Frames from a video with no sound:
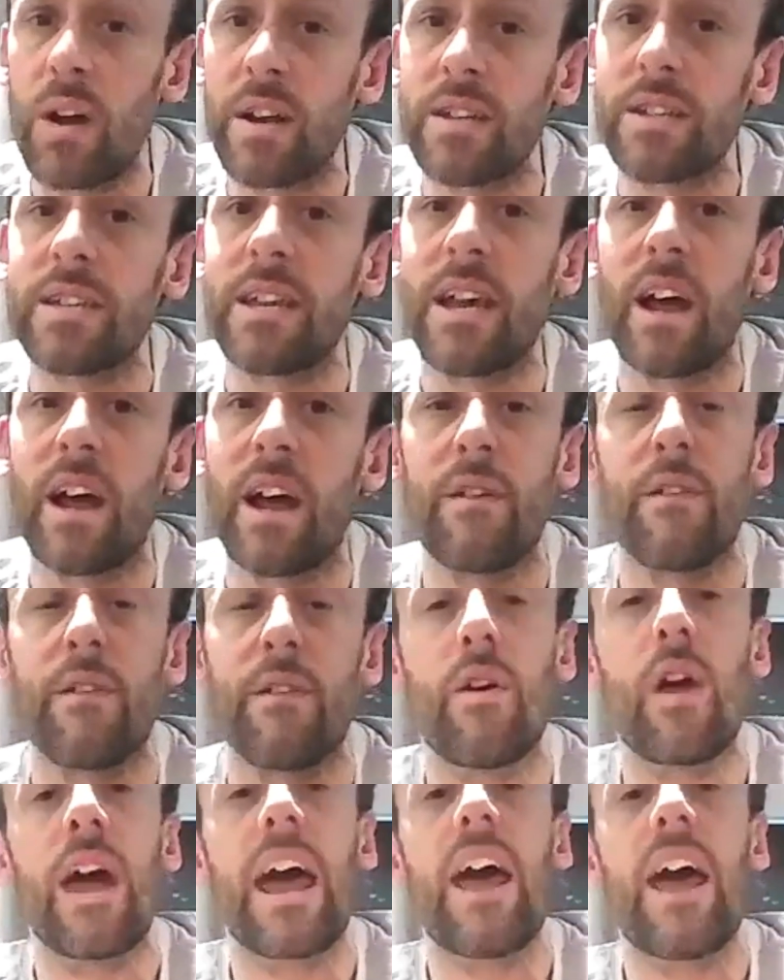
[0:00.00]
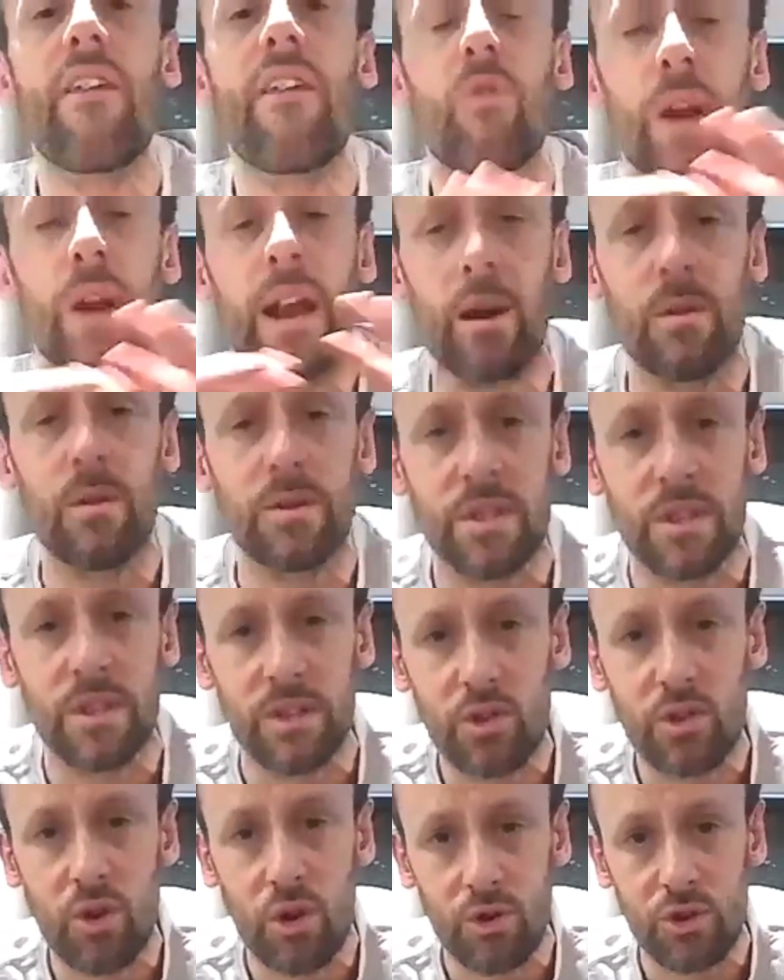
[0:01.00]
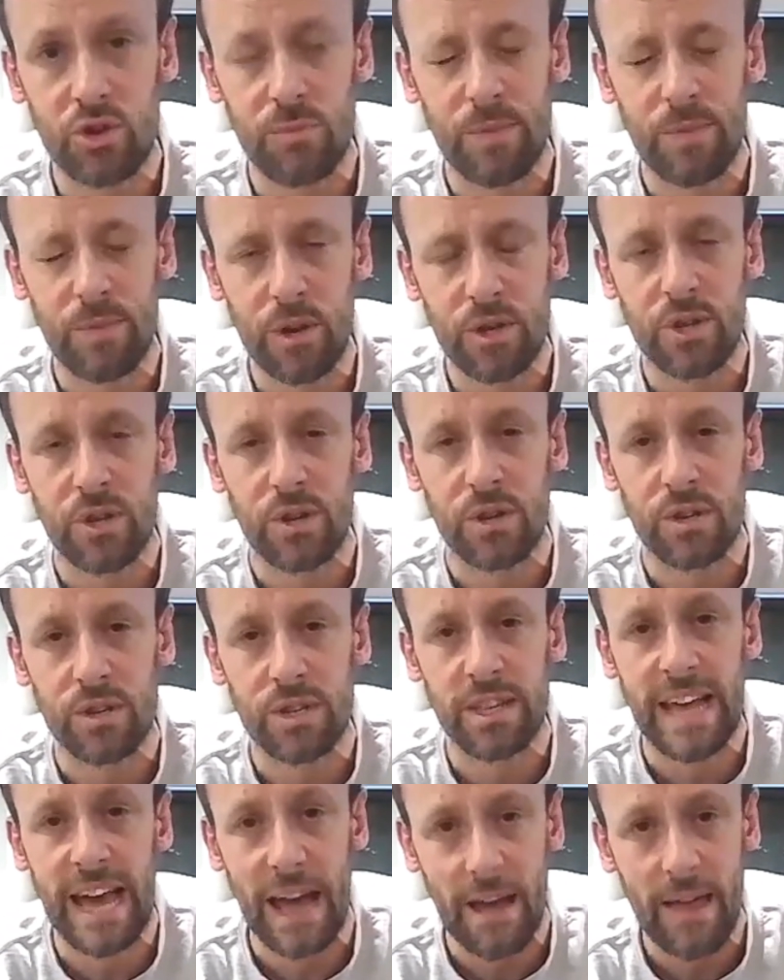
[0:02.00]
you understand everyone else's contribution to